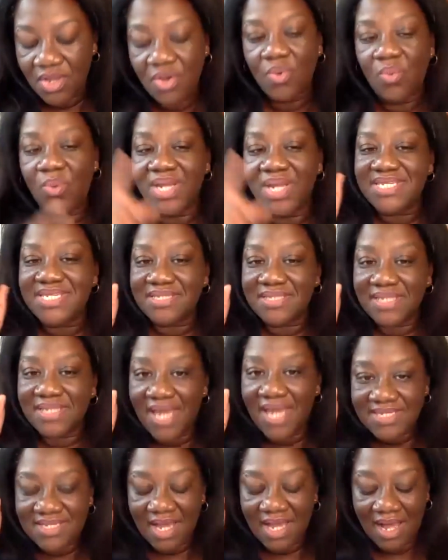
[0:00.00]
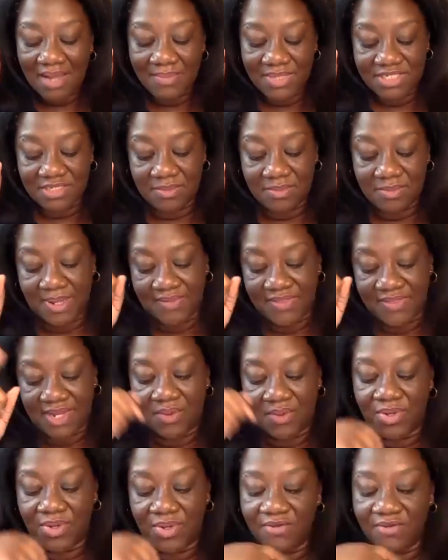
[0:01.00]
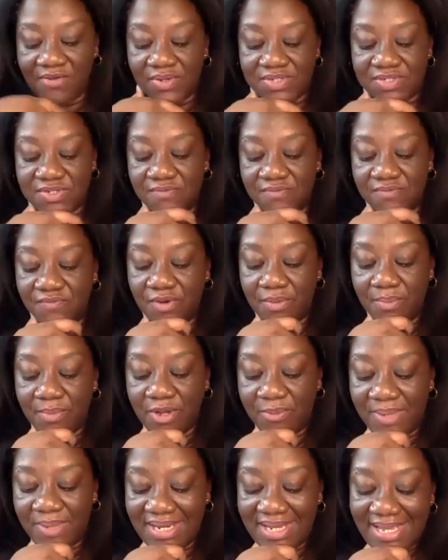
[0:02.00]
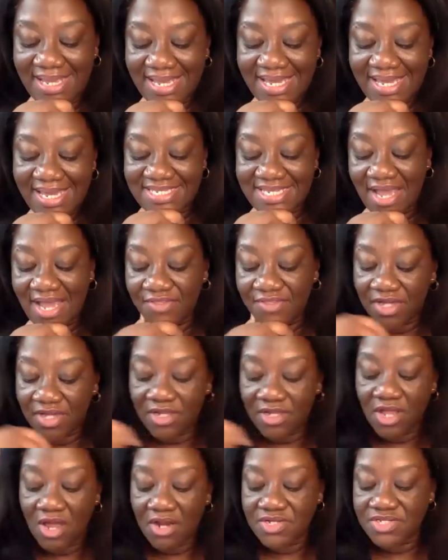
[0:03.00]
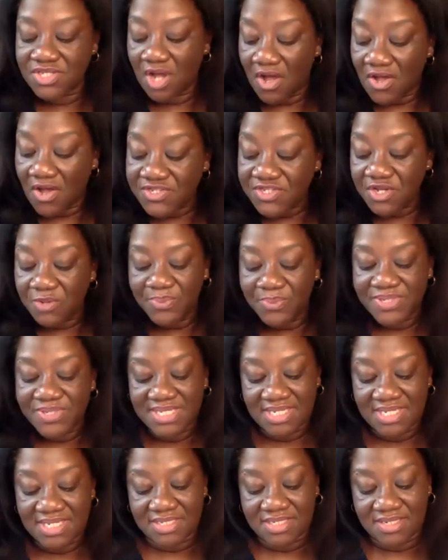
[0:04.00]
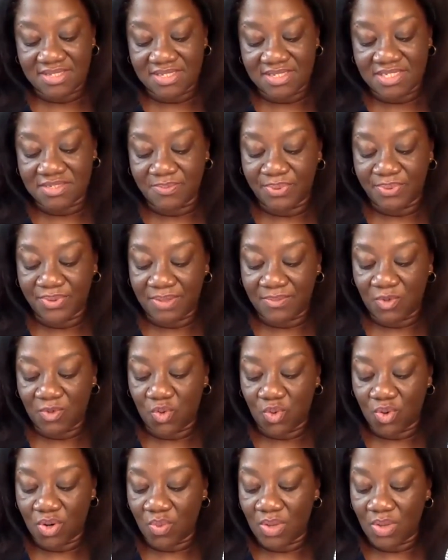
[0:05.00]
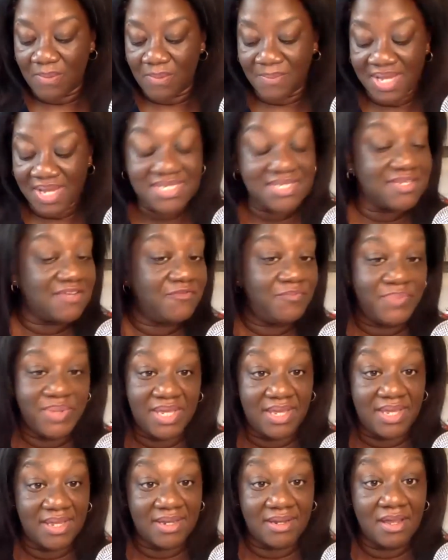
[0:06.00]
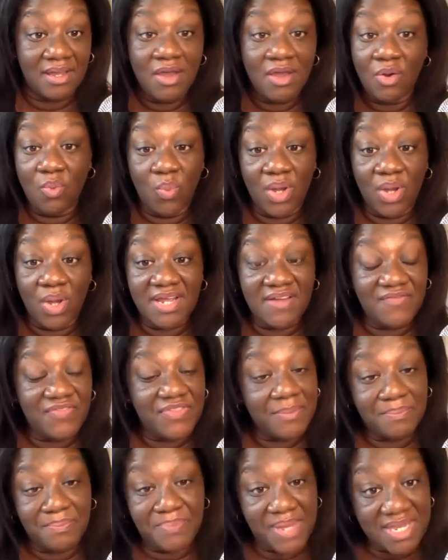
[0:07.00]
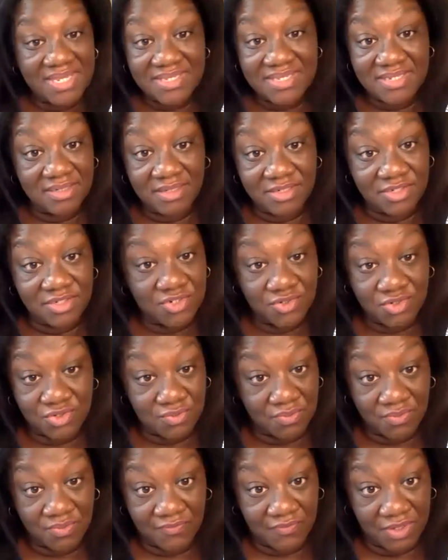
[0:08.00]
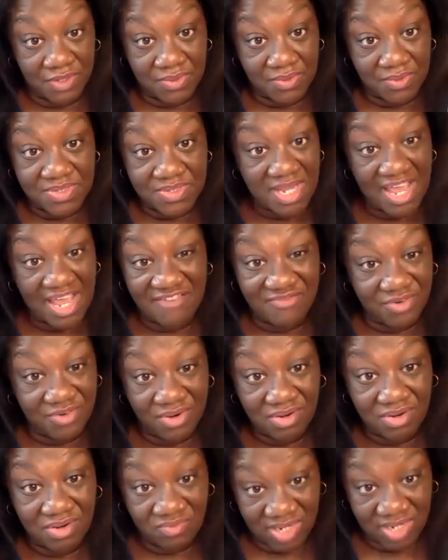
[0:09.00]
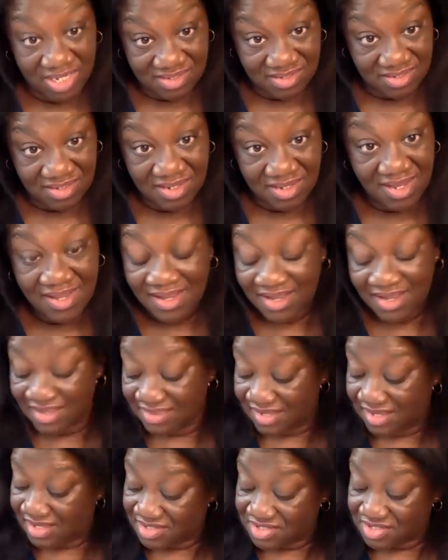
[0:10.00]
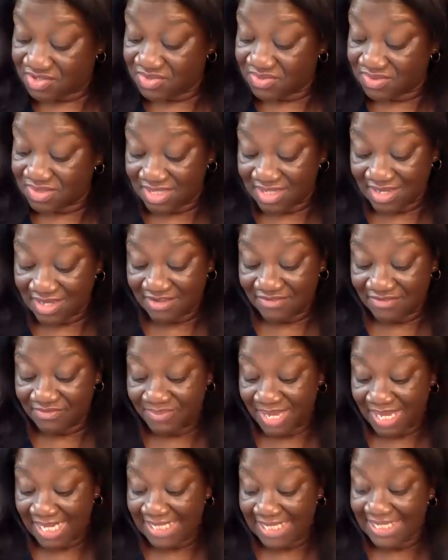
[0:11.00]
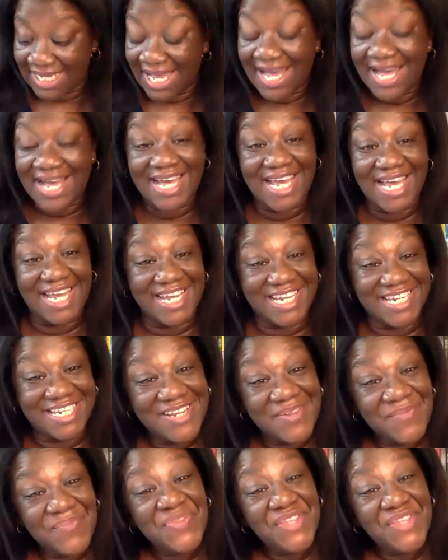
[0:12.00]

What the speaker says: What is less commented upon that I want to focus on for a moment is how the Clarks also presented to the Supreme Court what must have been one of the best literature reviews ever written in the history of mankind.